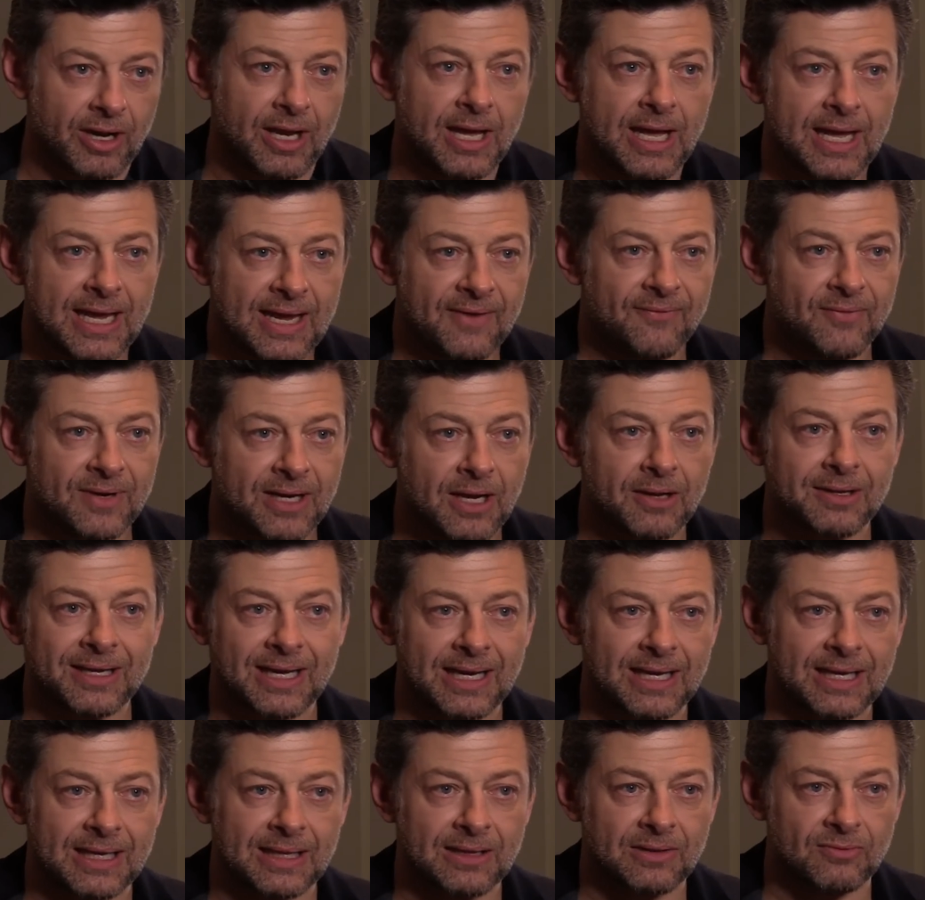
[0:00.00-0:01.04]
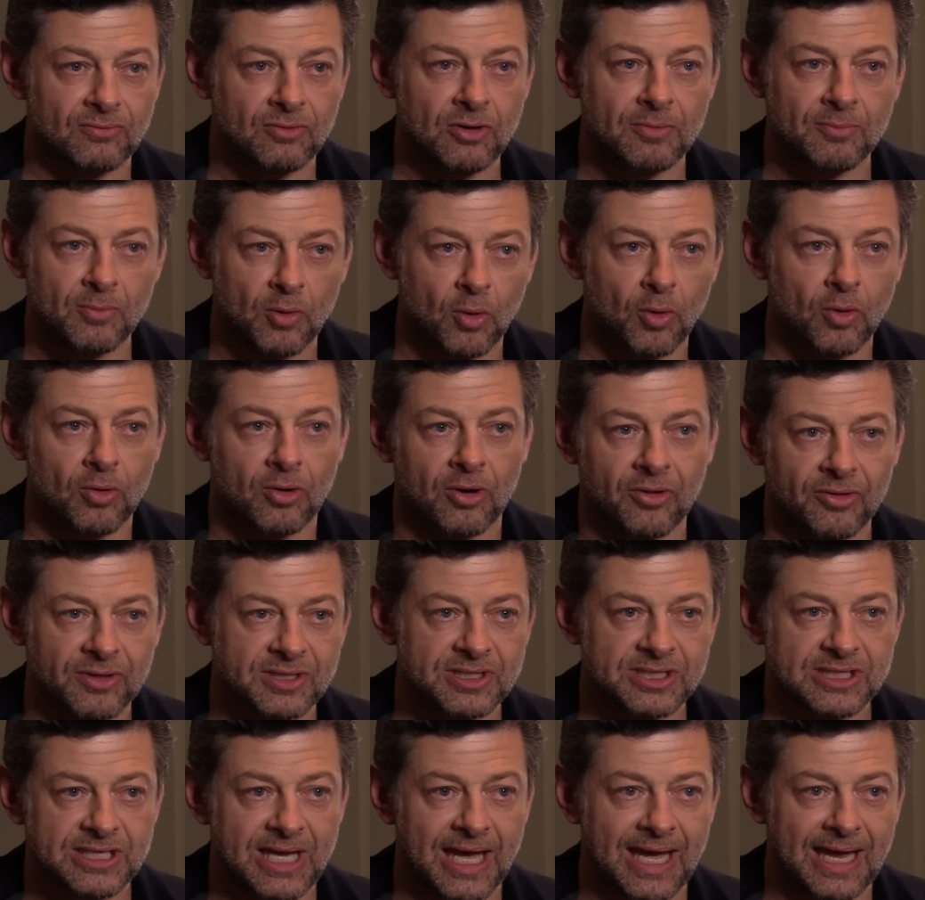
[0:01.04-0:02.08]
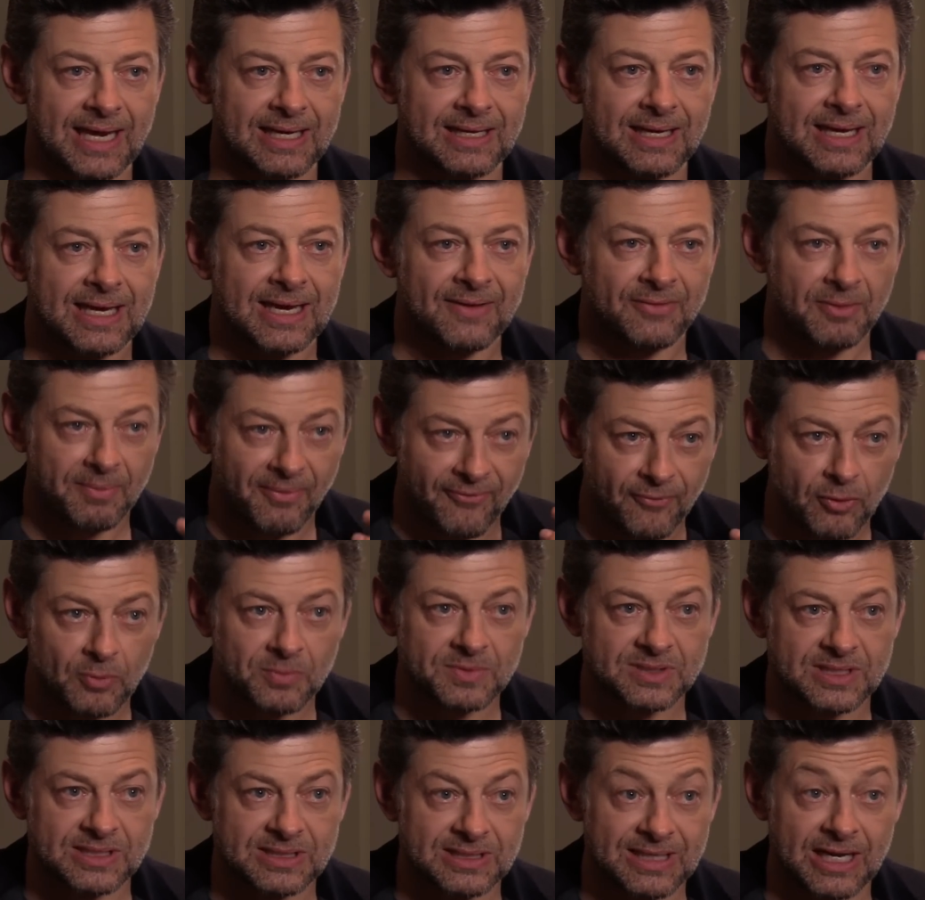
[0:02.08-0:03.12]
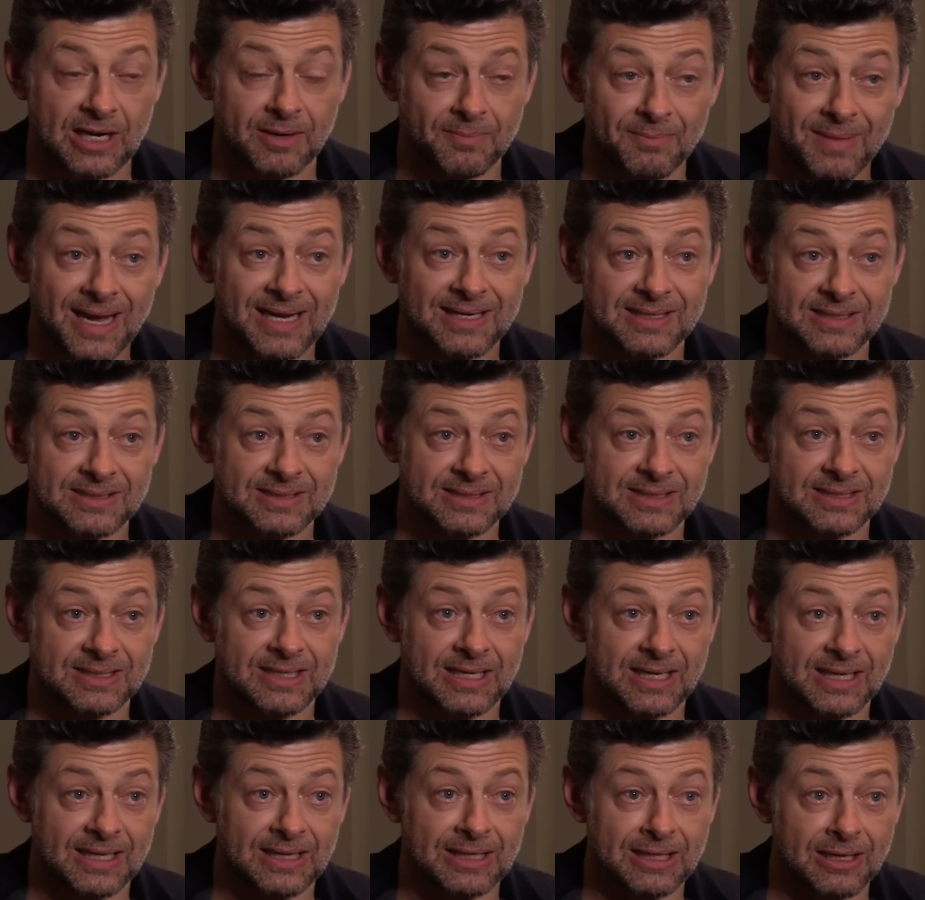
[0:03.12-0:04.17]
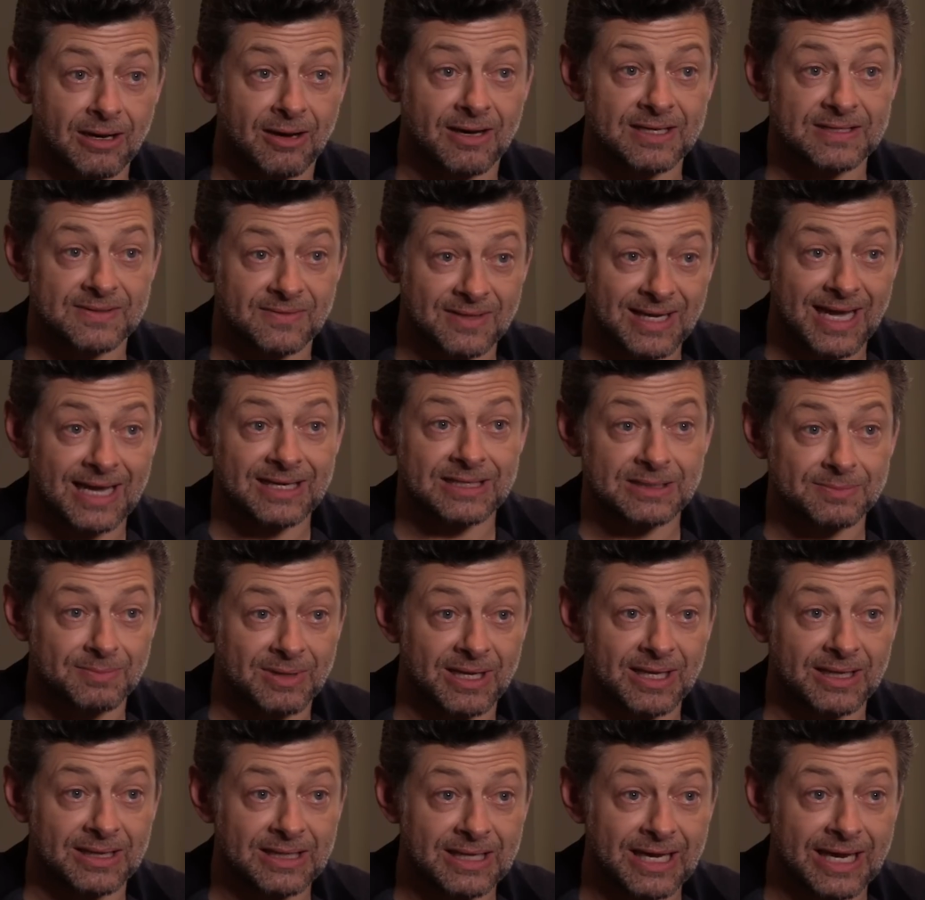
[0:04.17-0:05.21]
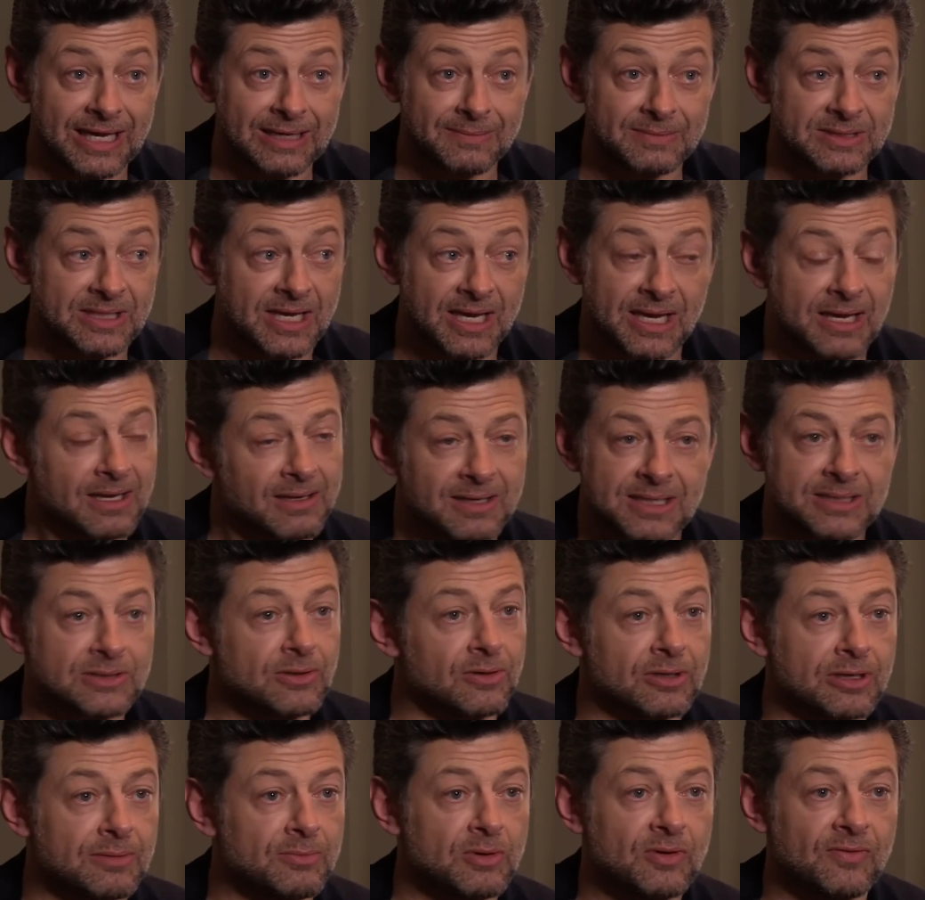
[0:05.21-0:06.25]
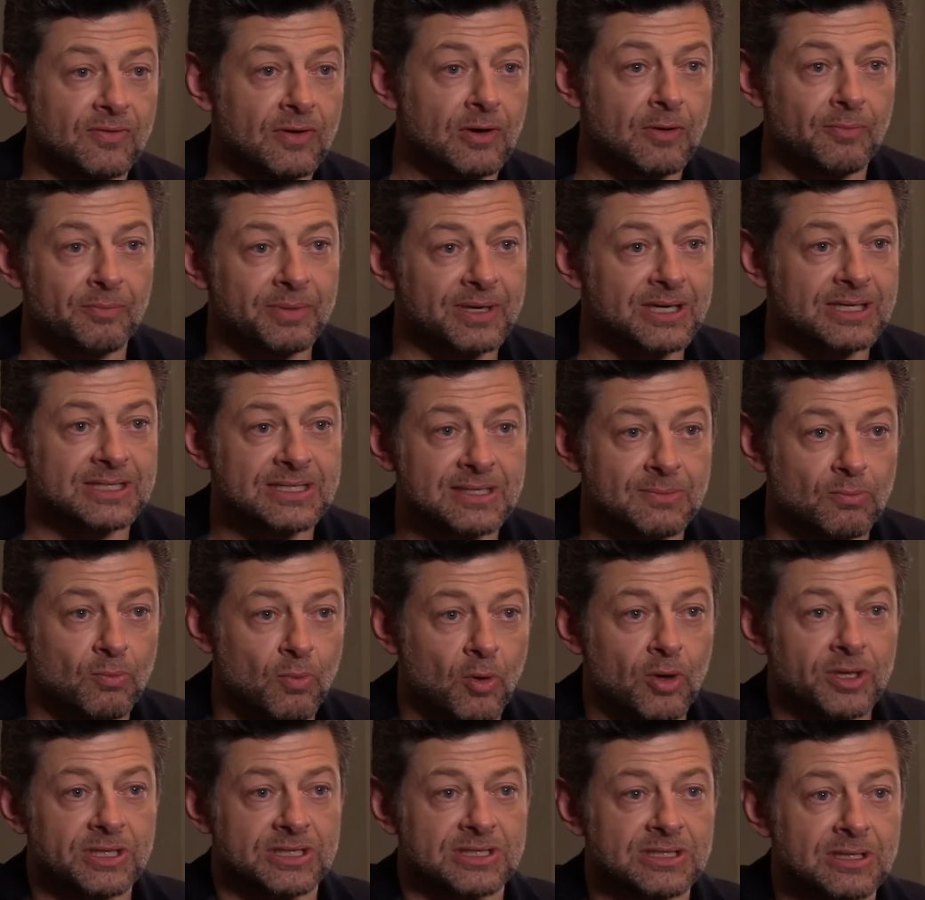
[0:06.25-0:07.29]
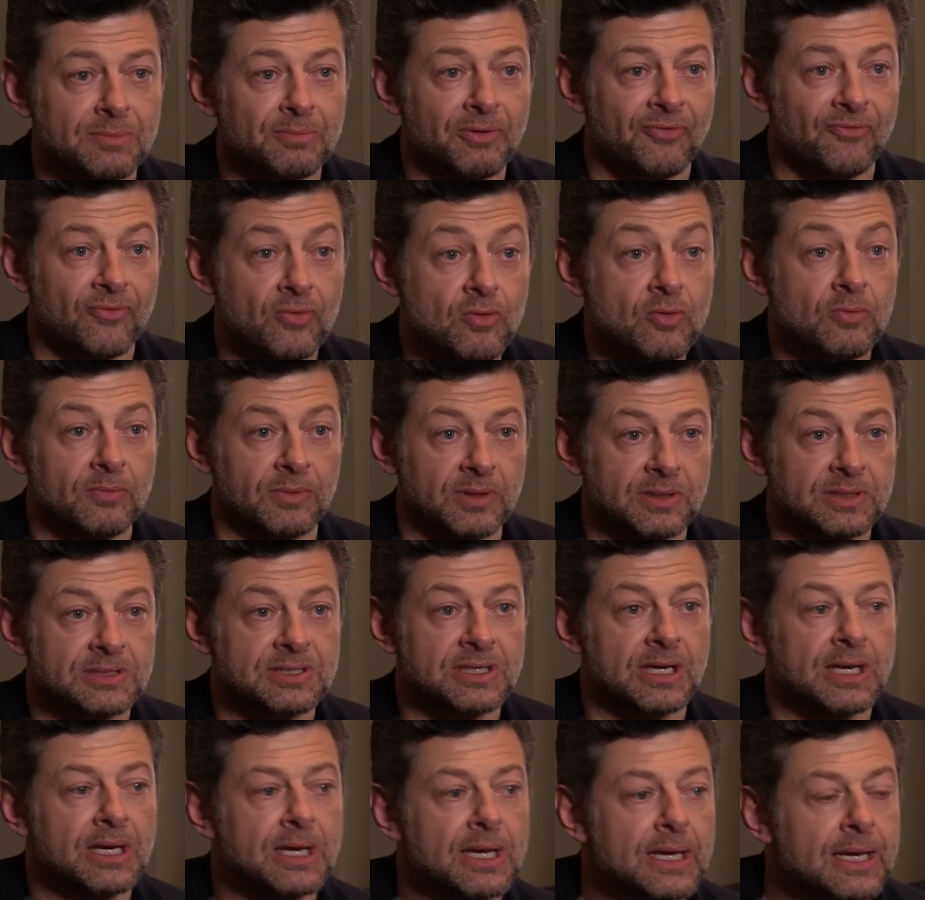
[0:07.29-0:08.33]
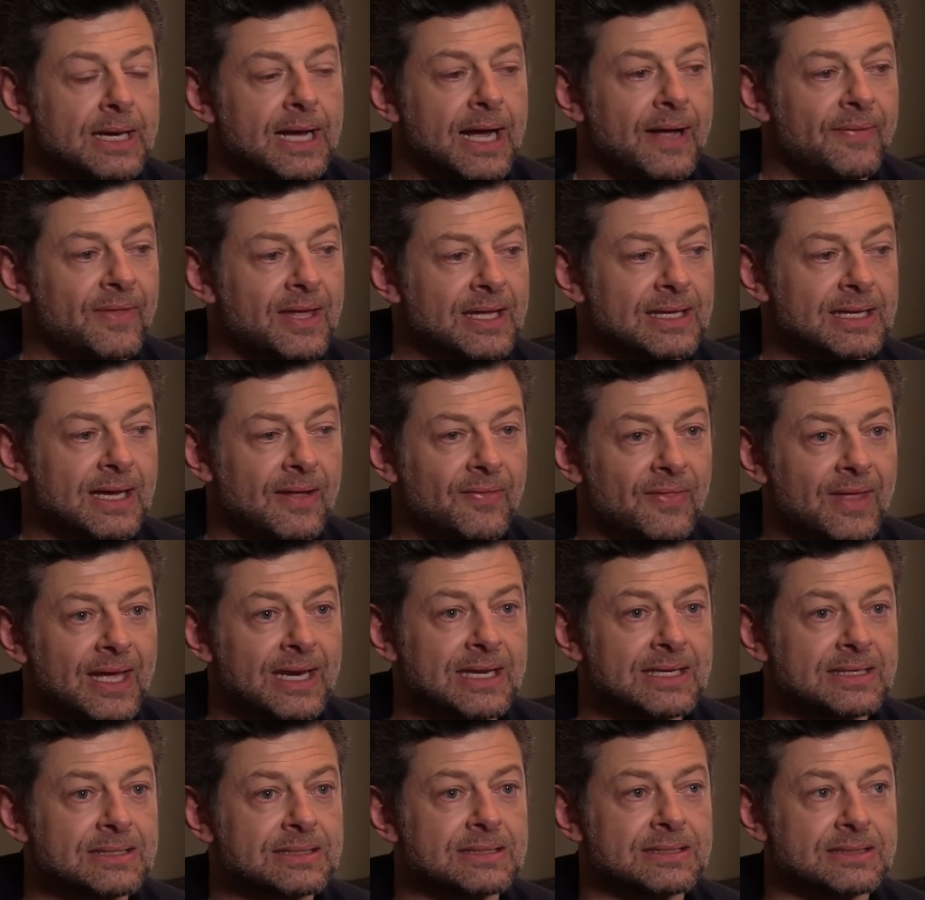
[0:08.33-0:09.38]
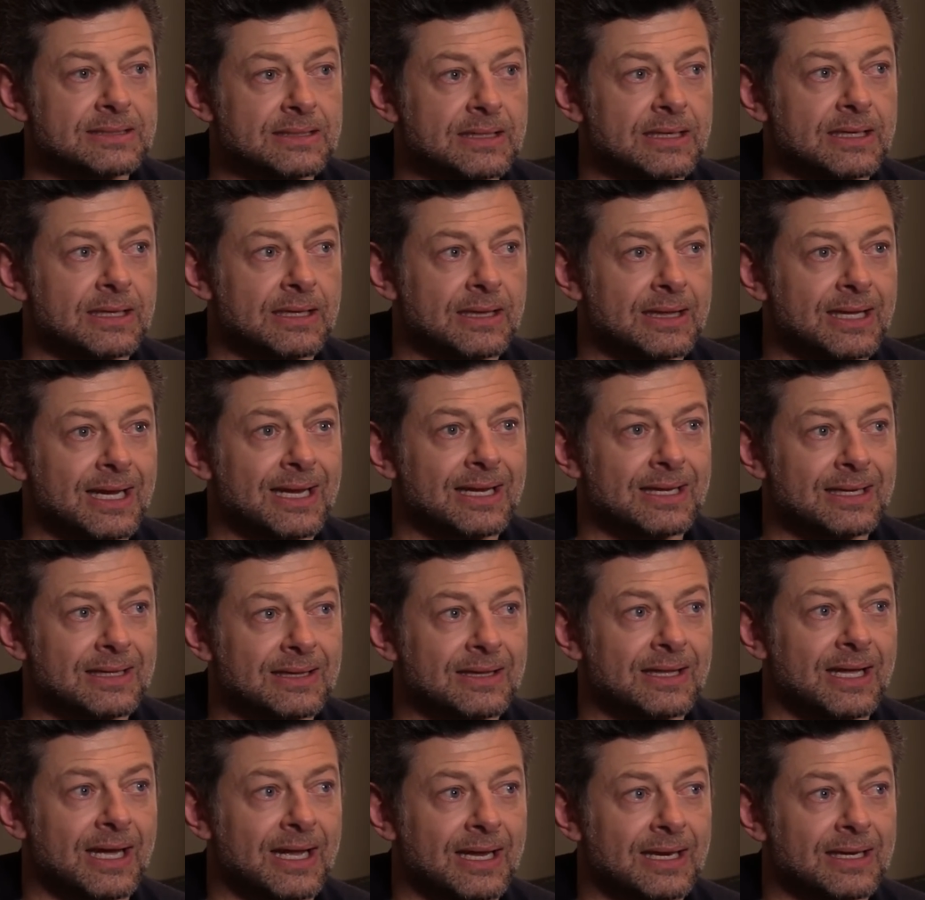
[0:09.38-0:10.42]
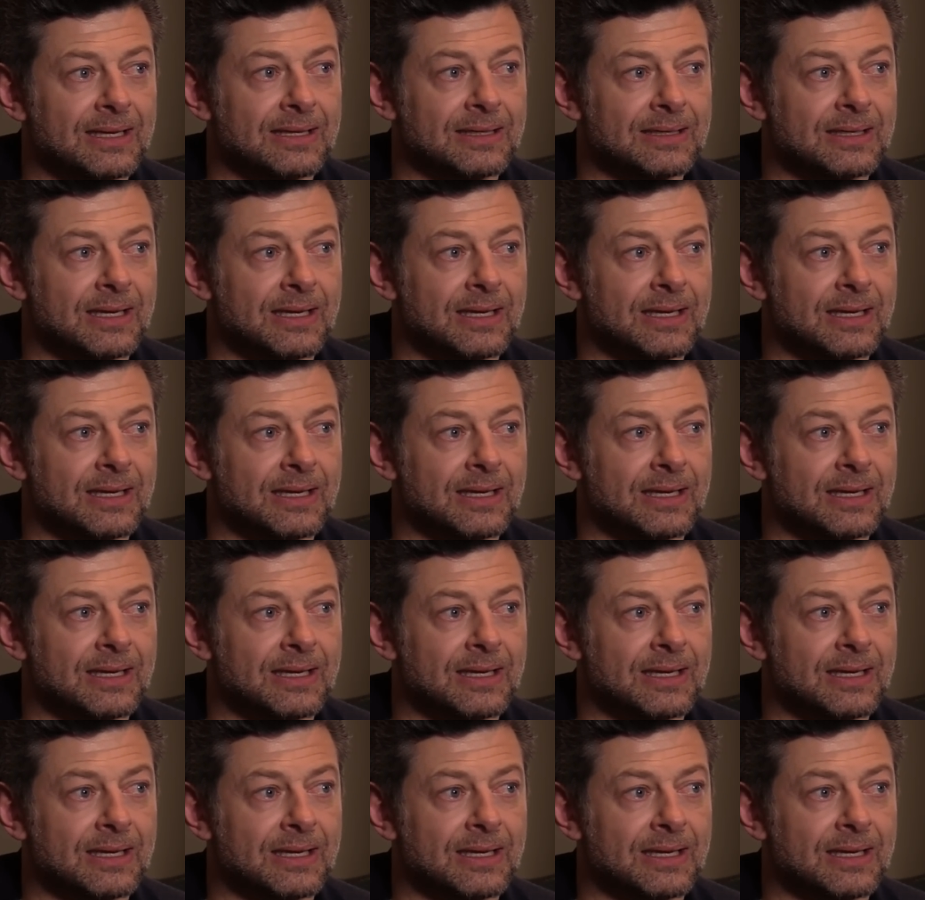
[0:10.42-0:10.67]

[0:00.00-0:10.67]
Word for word: Right. If we don't get it in the room or on the set, if the performance isn't there and Matt doesn't see it in the eyes of the actors playing the apes, he's not going to move on because he wants the performance, and that and that is uh, that that.